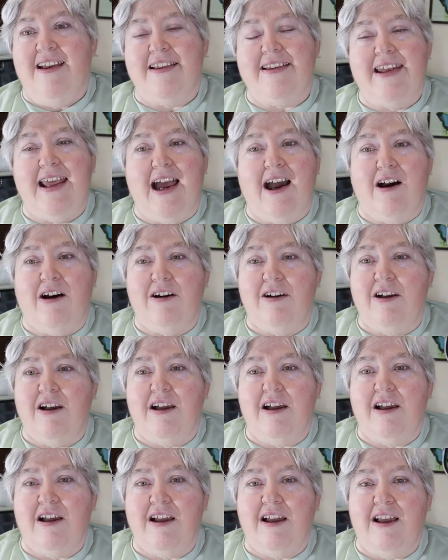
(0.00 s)
Now,
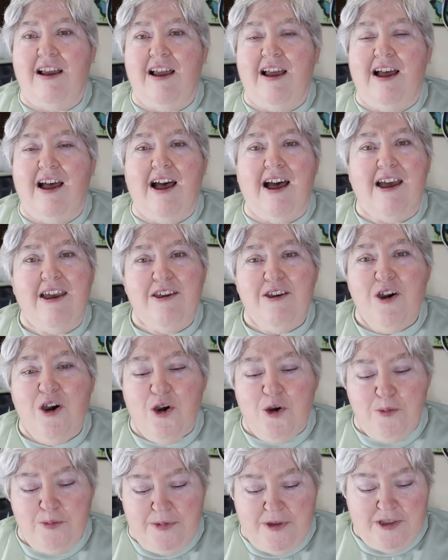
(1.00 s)
I
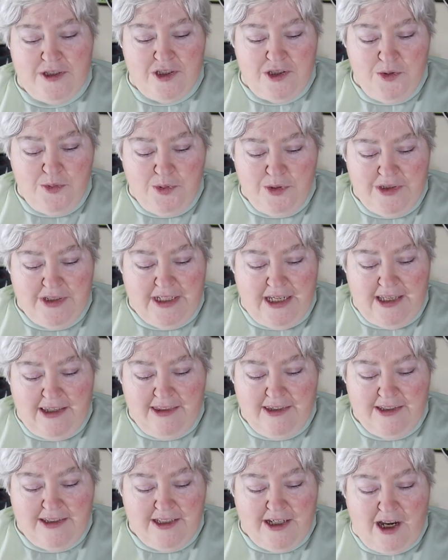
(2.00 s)
hope that you will take
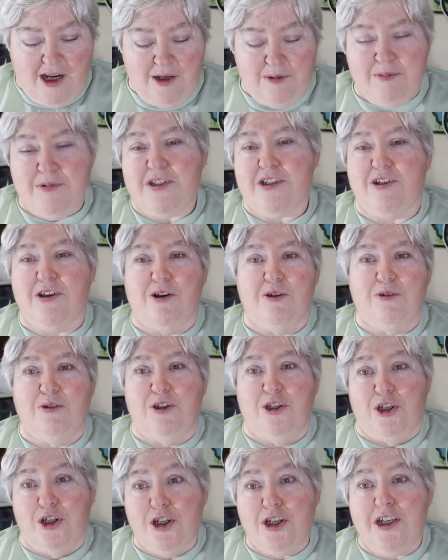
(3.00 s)
the time to go
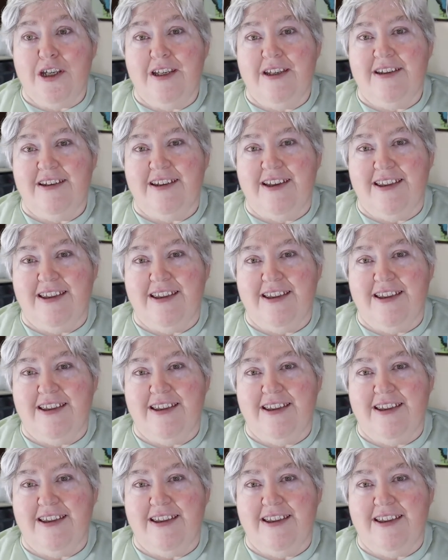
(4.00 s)
look